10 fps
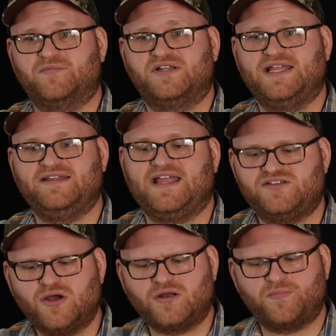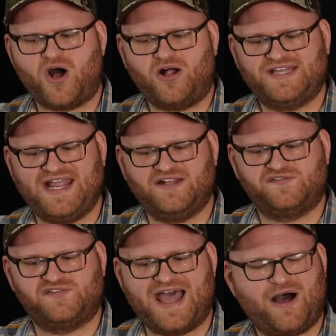they complete. They took Paul
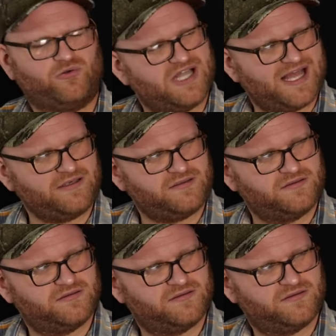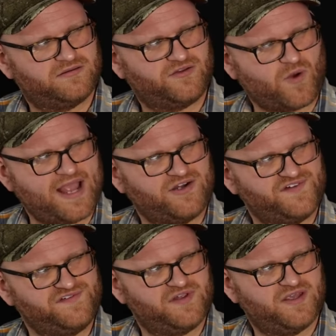Dehn's outline, uh-huh. the
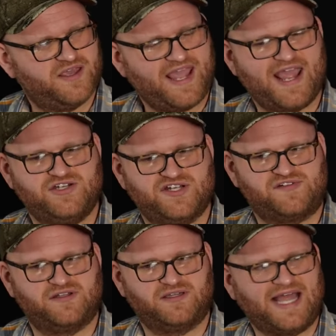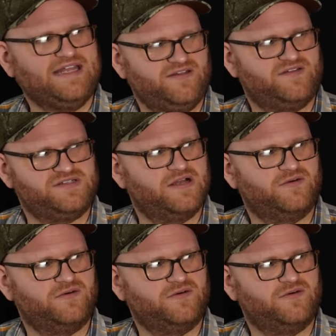writers, and just lightened the